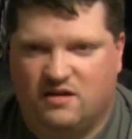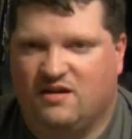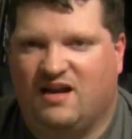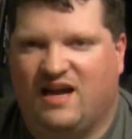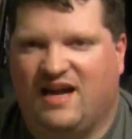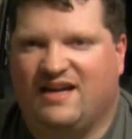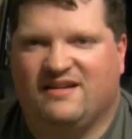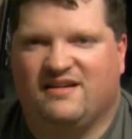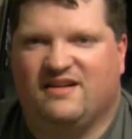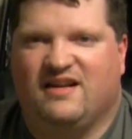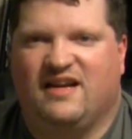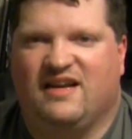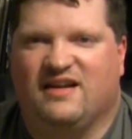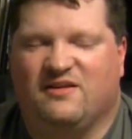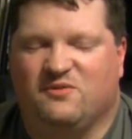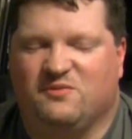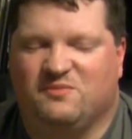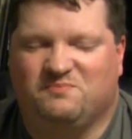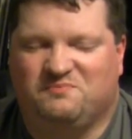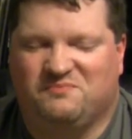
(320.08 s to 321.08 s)
it
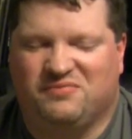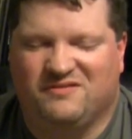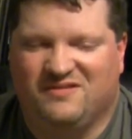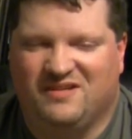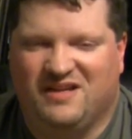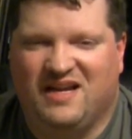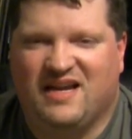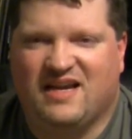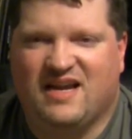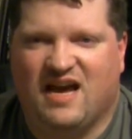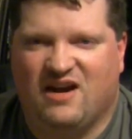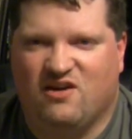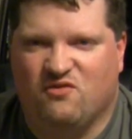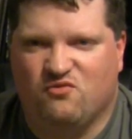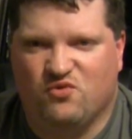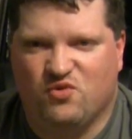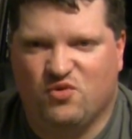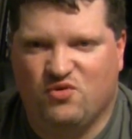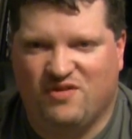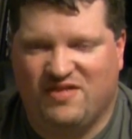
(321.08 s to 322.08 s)
kind
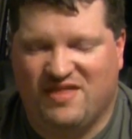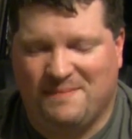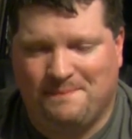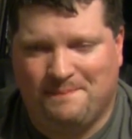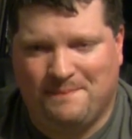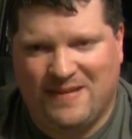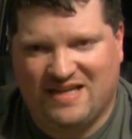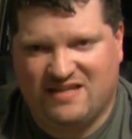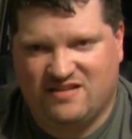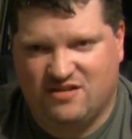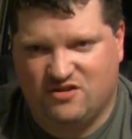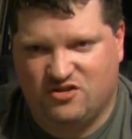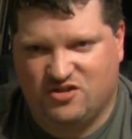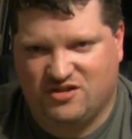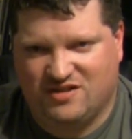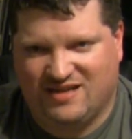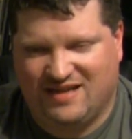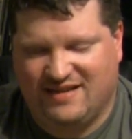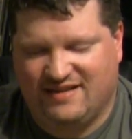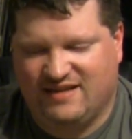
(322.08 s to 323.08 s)
of ruined the message
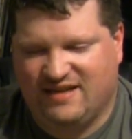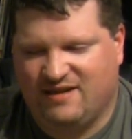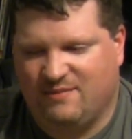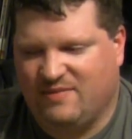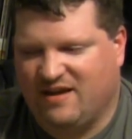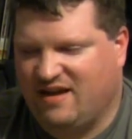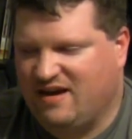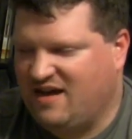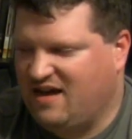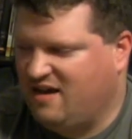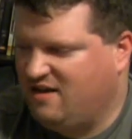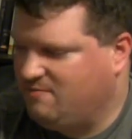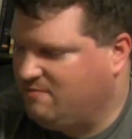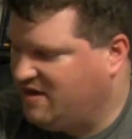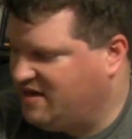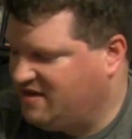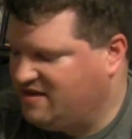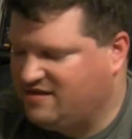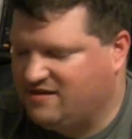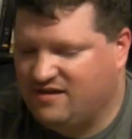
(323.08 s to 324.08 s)
slightly about how my
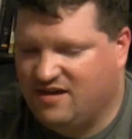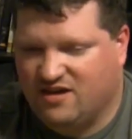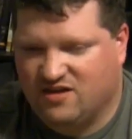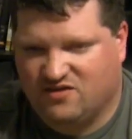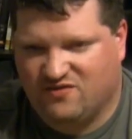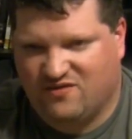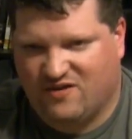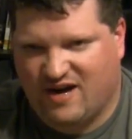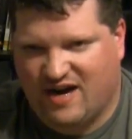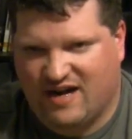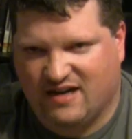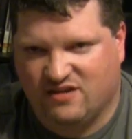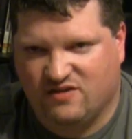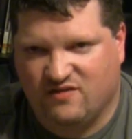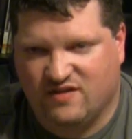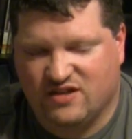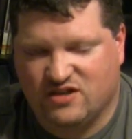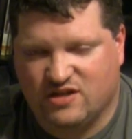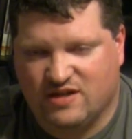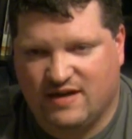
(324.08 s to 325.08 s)
disgust for
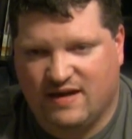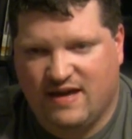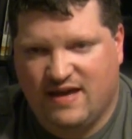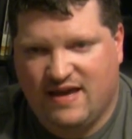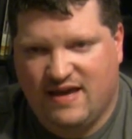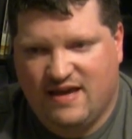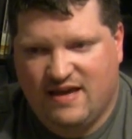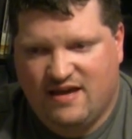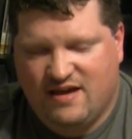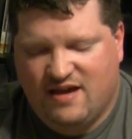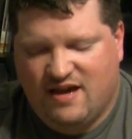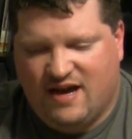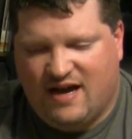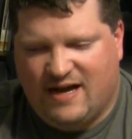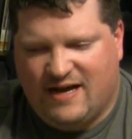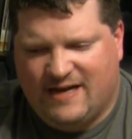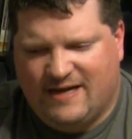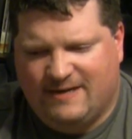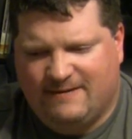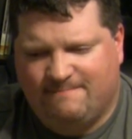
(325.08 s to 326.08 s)
Activision.
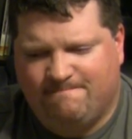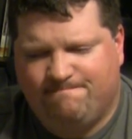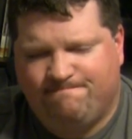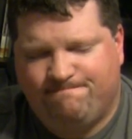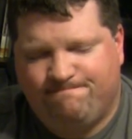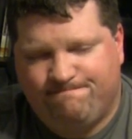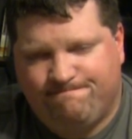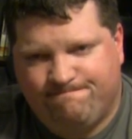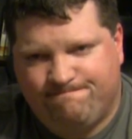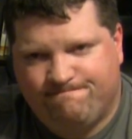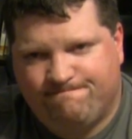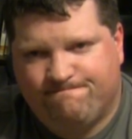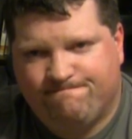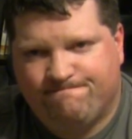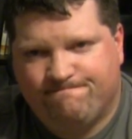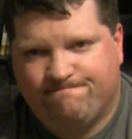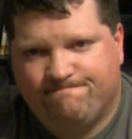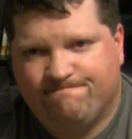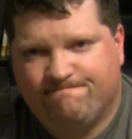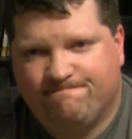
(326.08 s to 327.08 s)

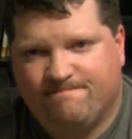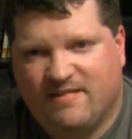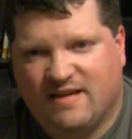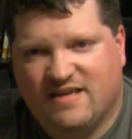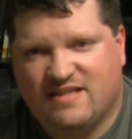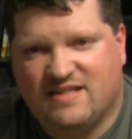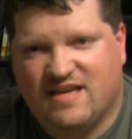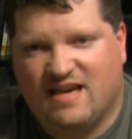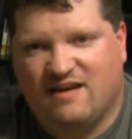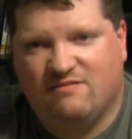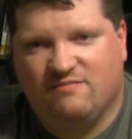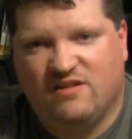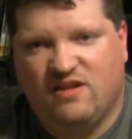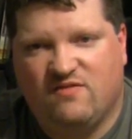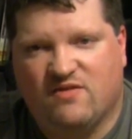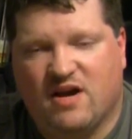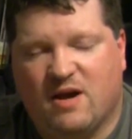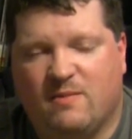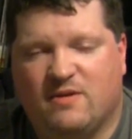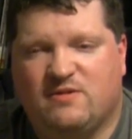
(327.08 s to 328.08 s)
Like I said, leave
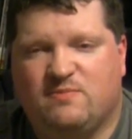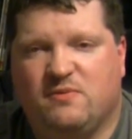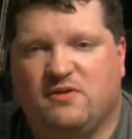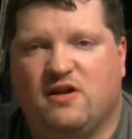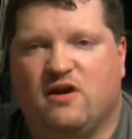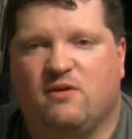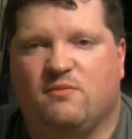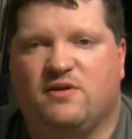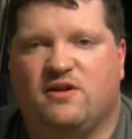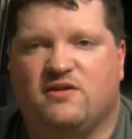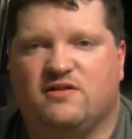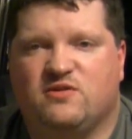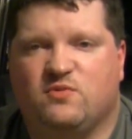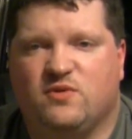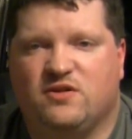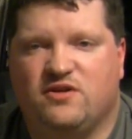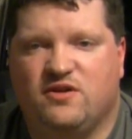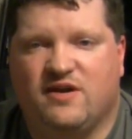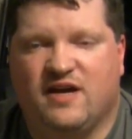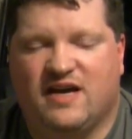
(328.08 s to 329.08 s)
your comments below. I'm curious
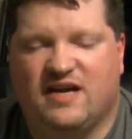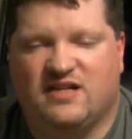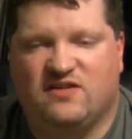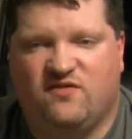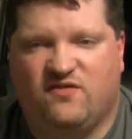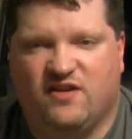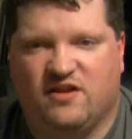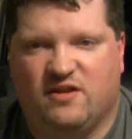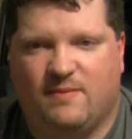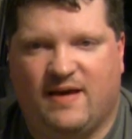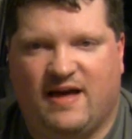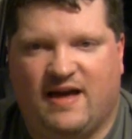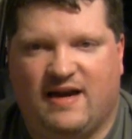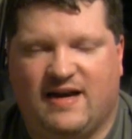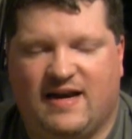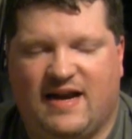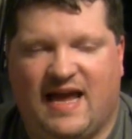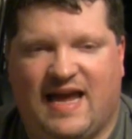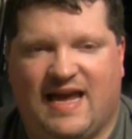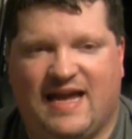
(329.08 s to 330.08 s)
what you guys feel about
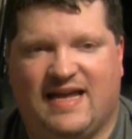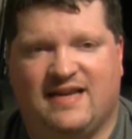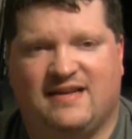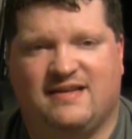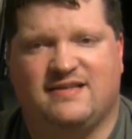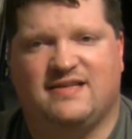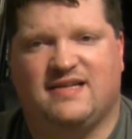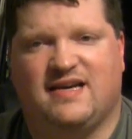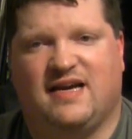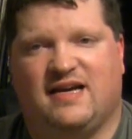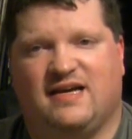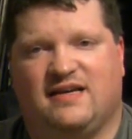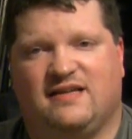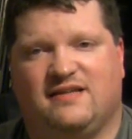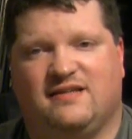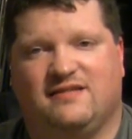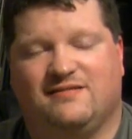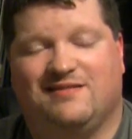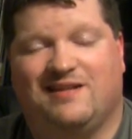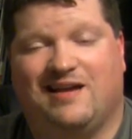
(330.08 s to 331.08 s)
it, and
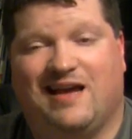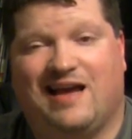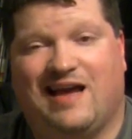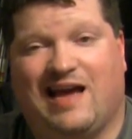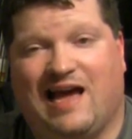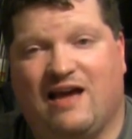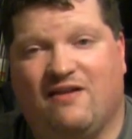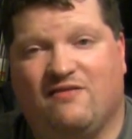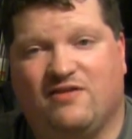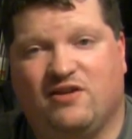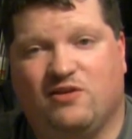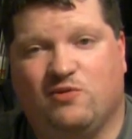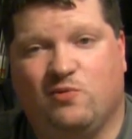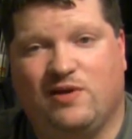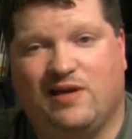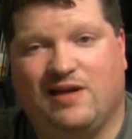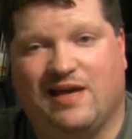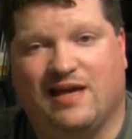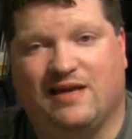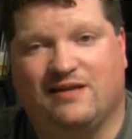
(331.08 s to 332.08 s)
have a good
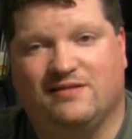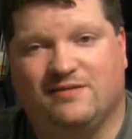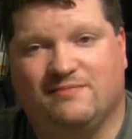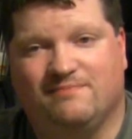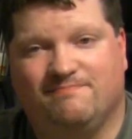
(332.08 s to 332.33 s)
weekend.